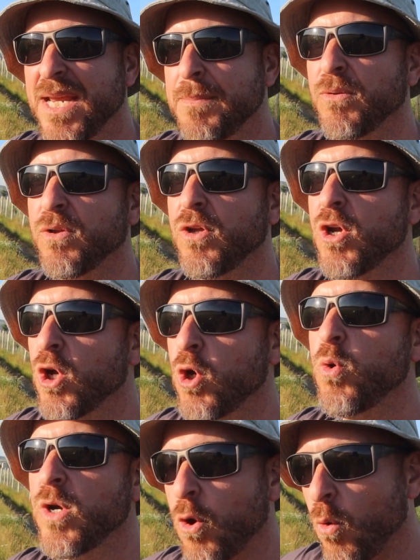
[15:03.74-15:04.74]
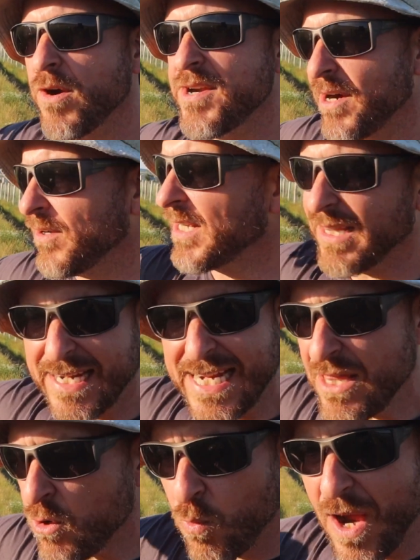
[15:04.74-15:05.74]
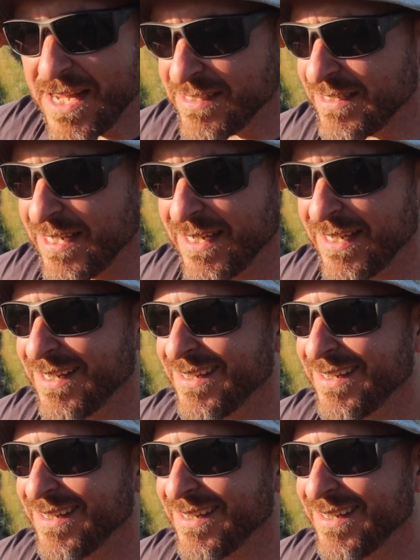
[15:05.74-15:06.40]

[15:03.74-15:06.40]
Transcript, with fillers: people who would ordinarily, like in the West,